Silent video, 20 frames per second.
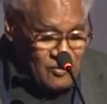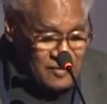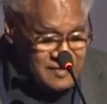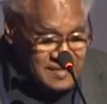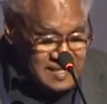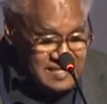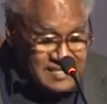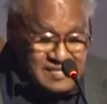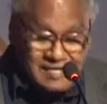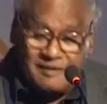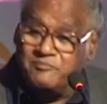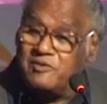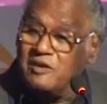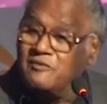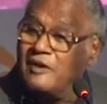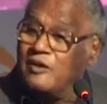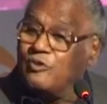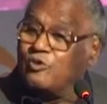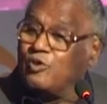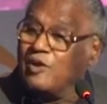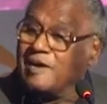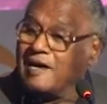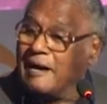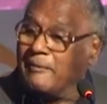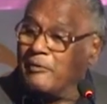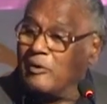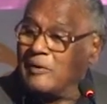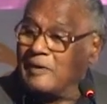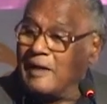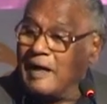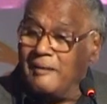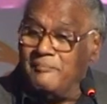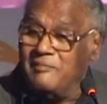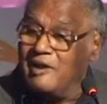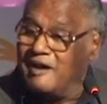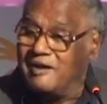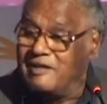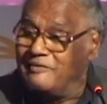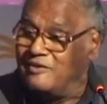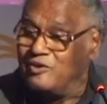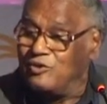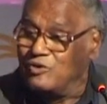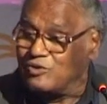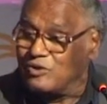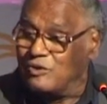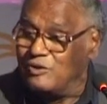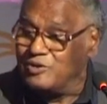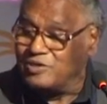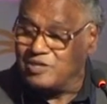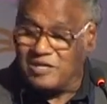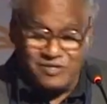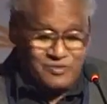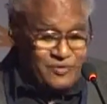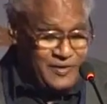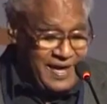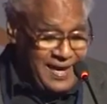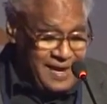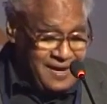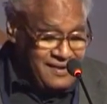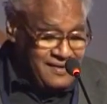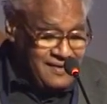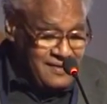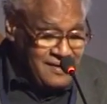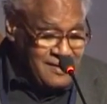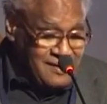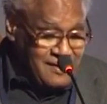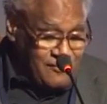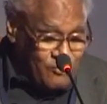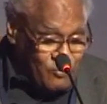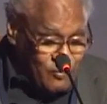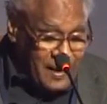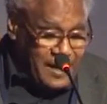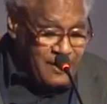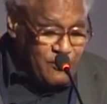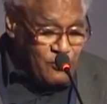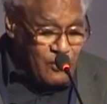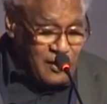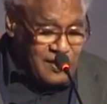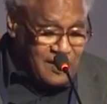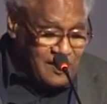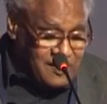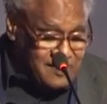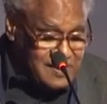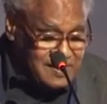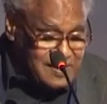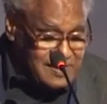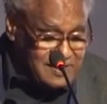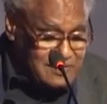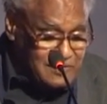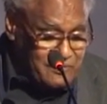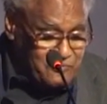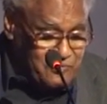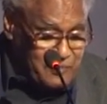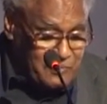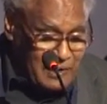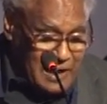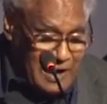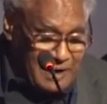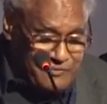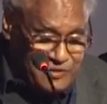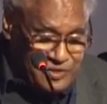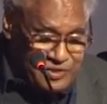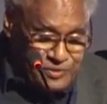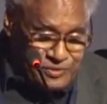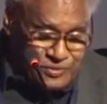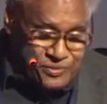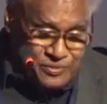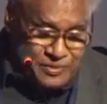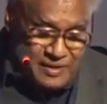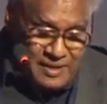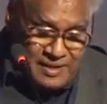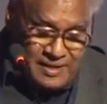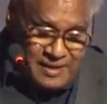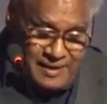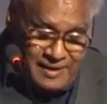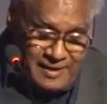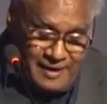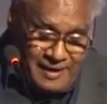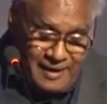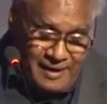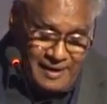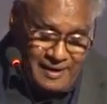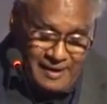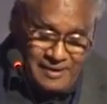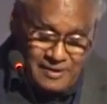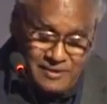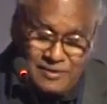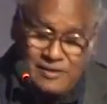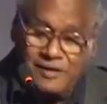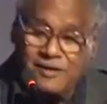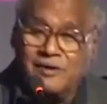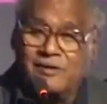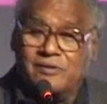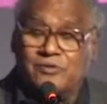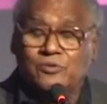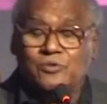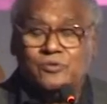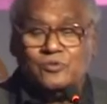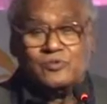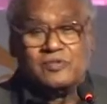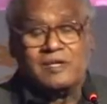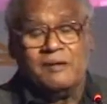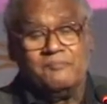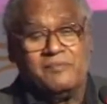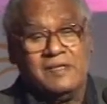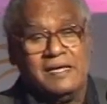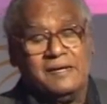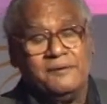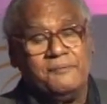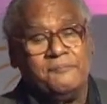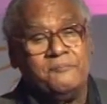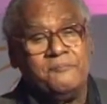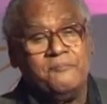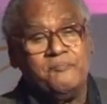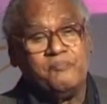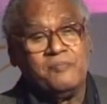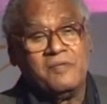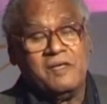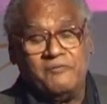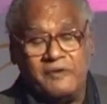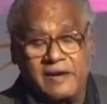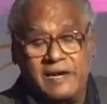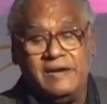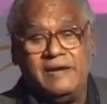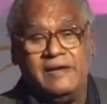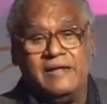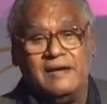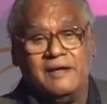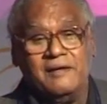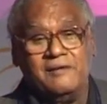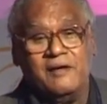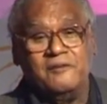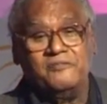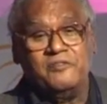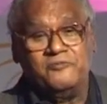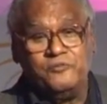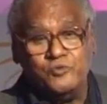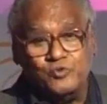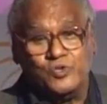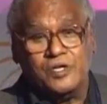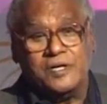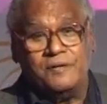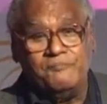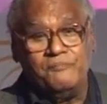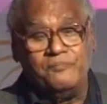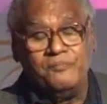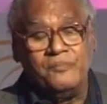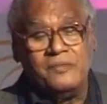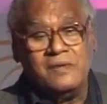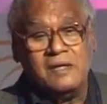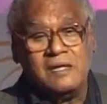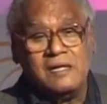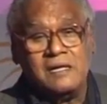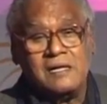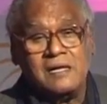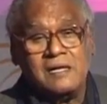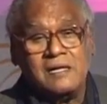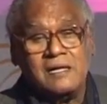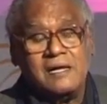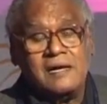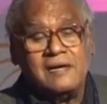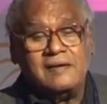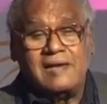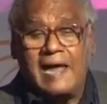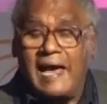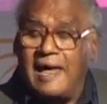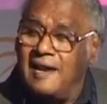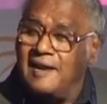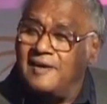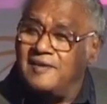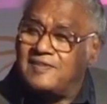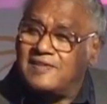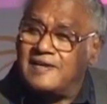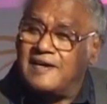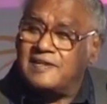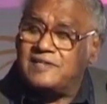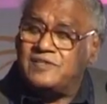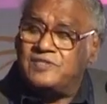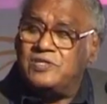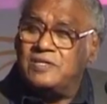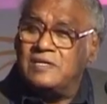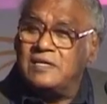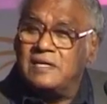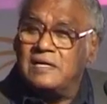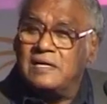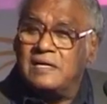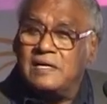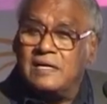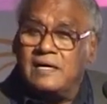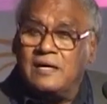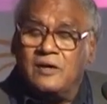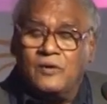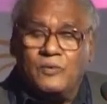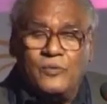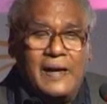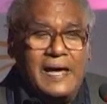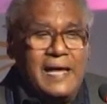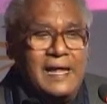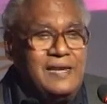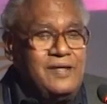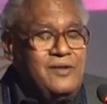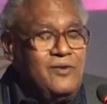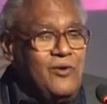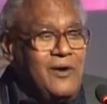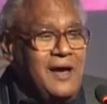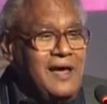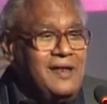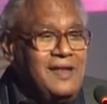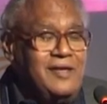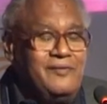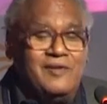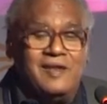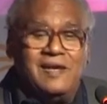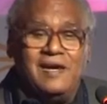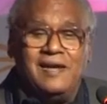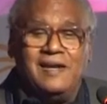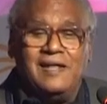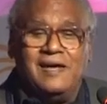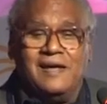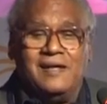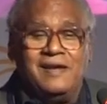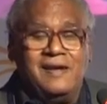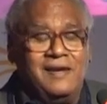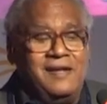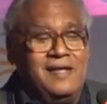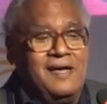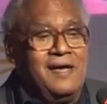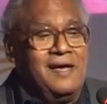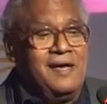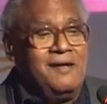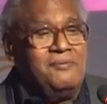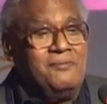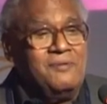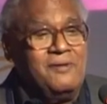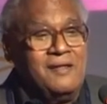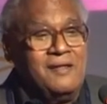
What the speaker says: This is something we have to think about. I'm not giving you a solution today. What are the things that I would do to do something for India of the future? Talent search. Well, you know, I live in India. India,